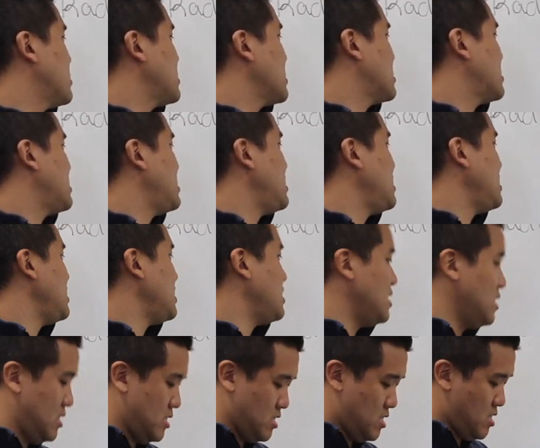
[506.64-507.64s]

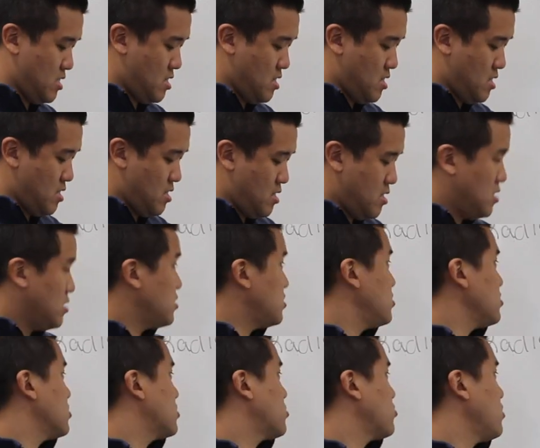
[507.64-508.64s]
16
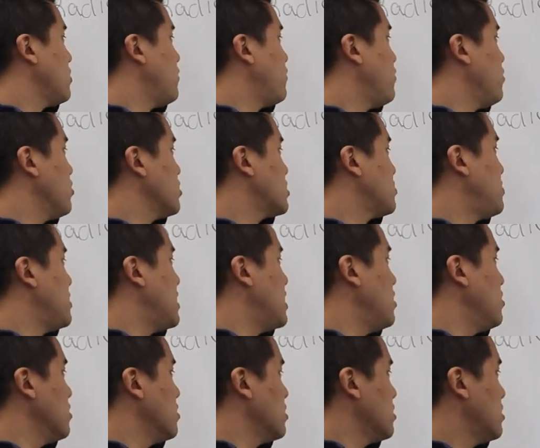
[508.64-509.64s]
to the 3/4
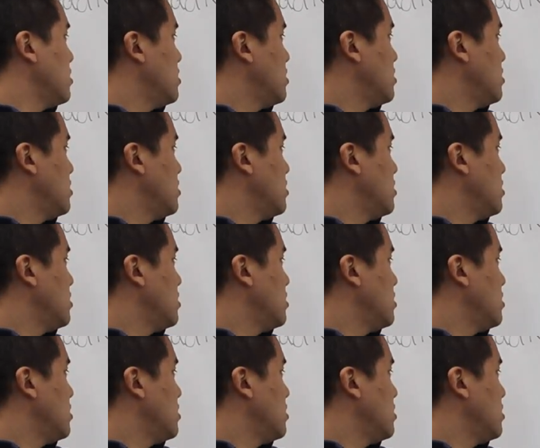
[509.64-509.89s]
power.